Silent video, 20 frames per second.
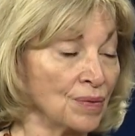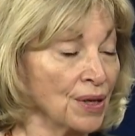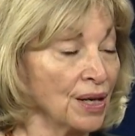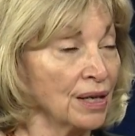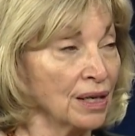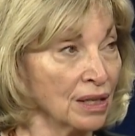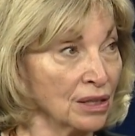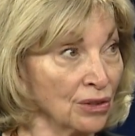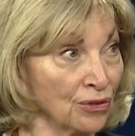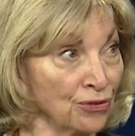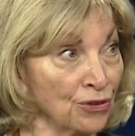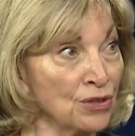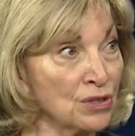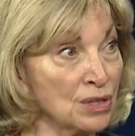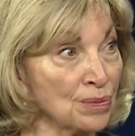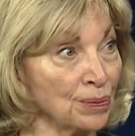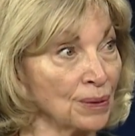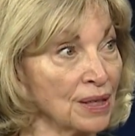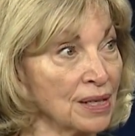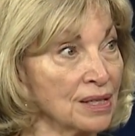In the
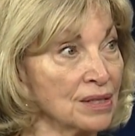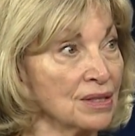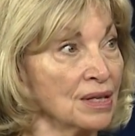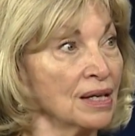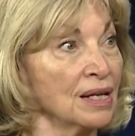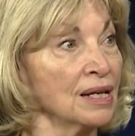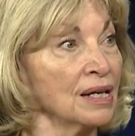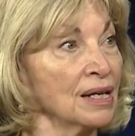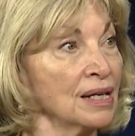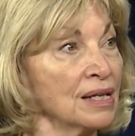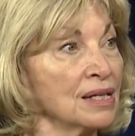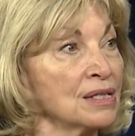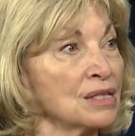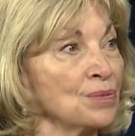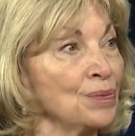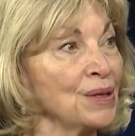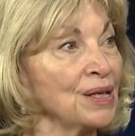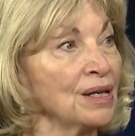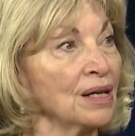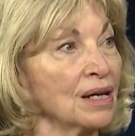first place, is
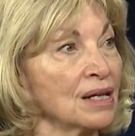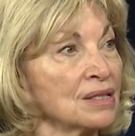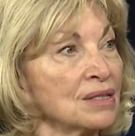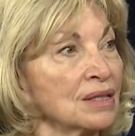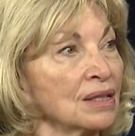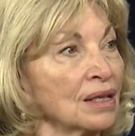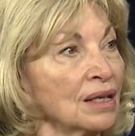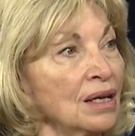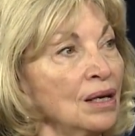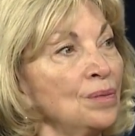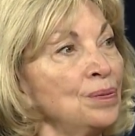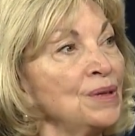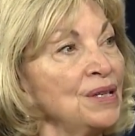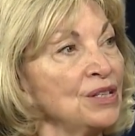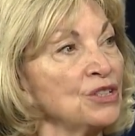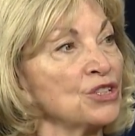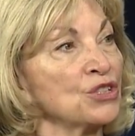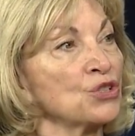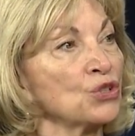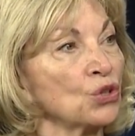because the company
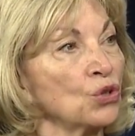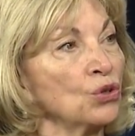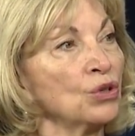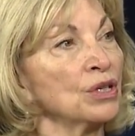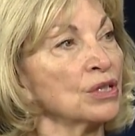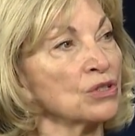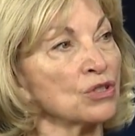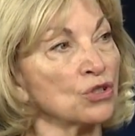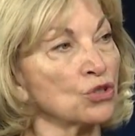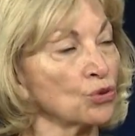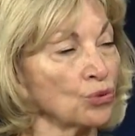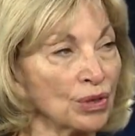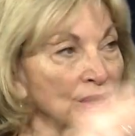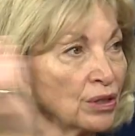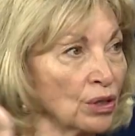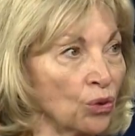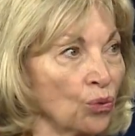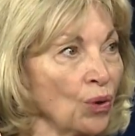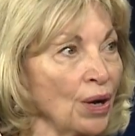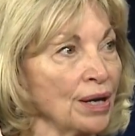just couldn't string
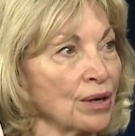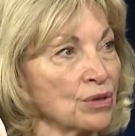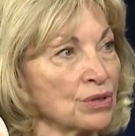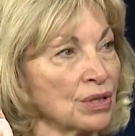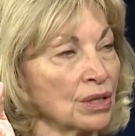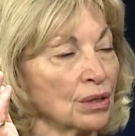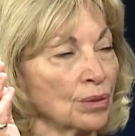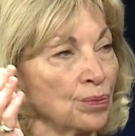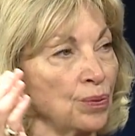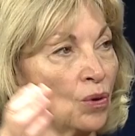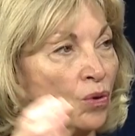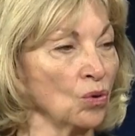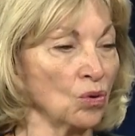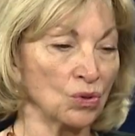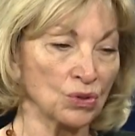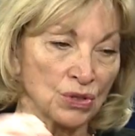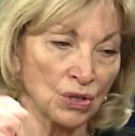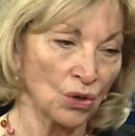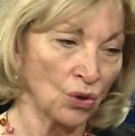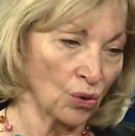their wires on the
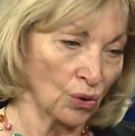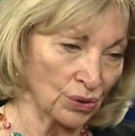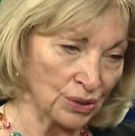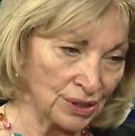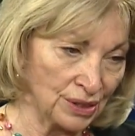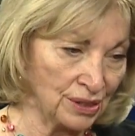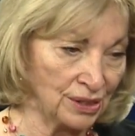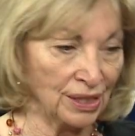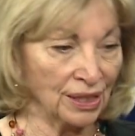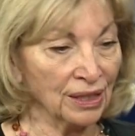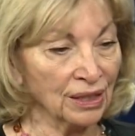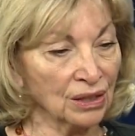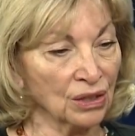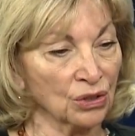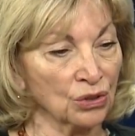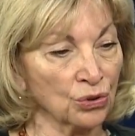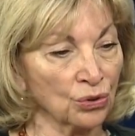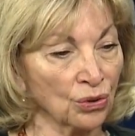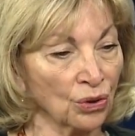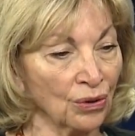poles or dig in
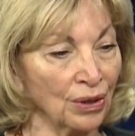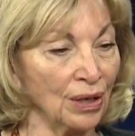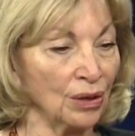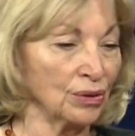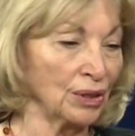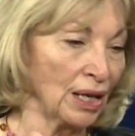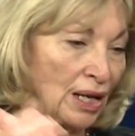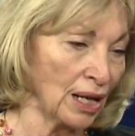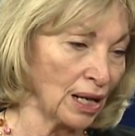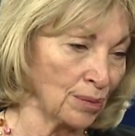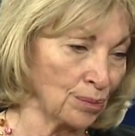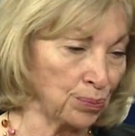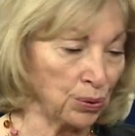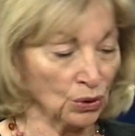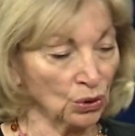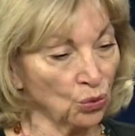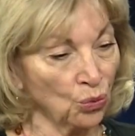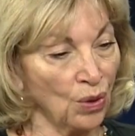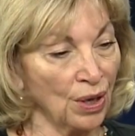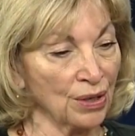the ground and
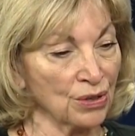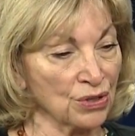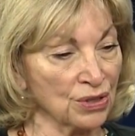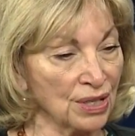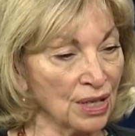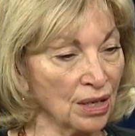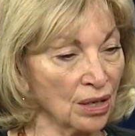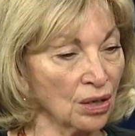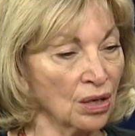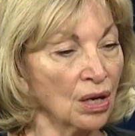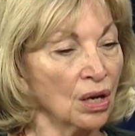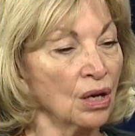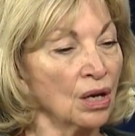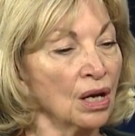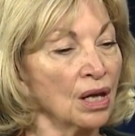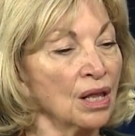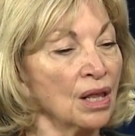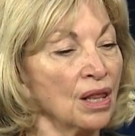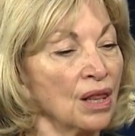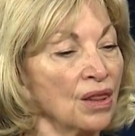put the wires there
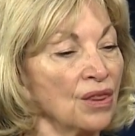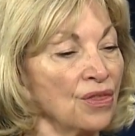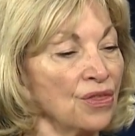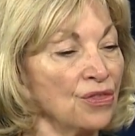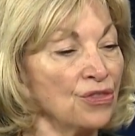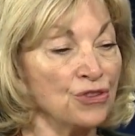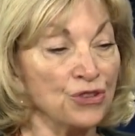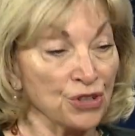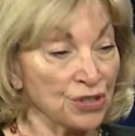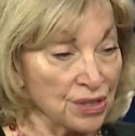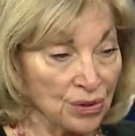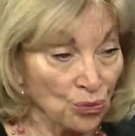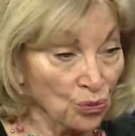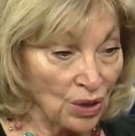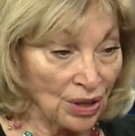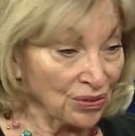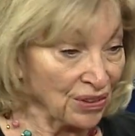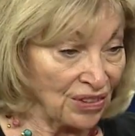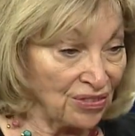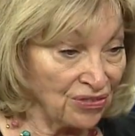just
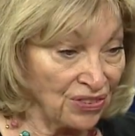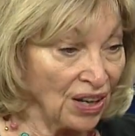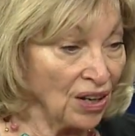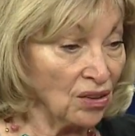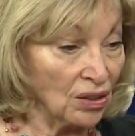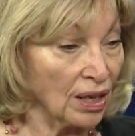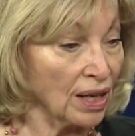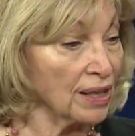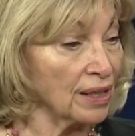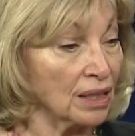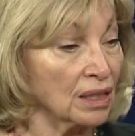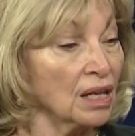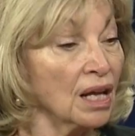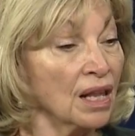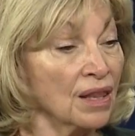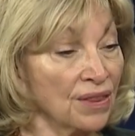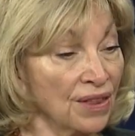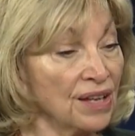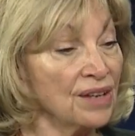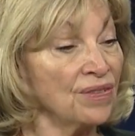if they felt like it.
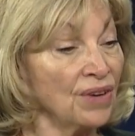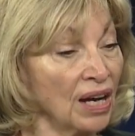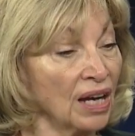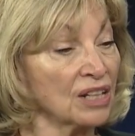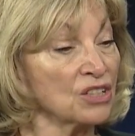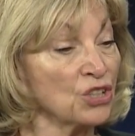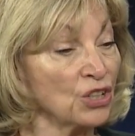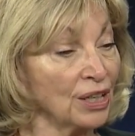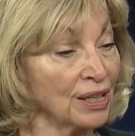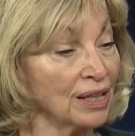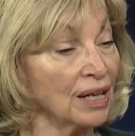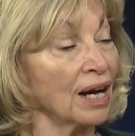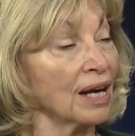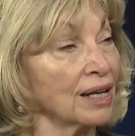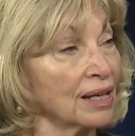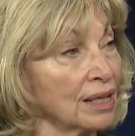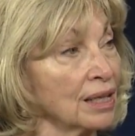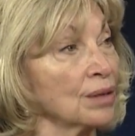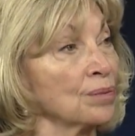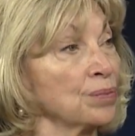They've actually got
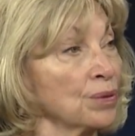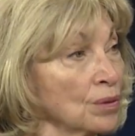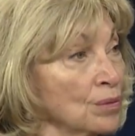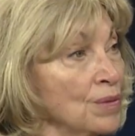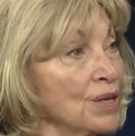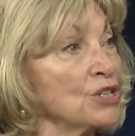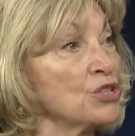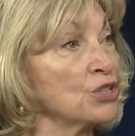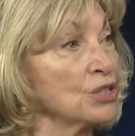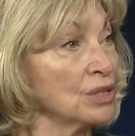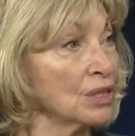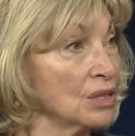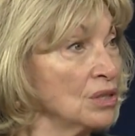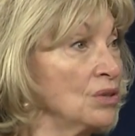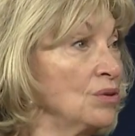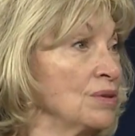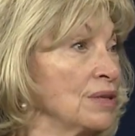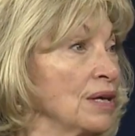to get permission to do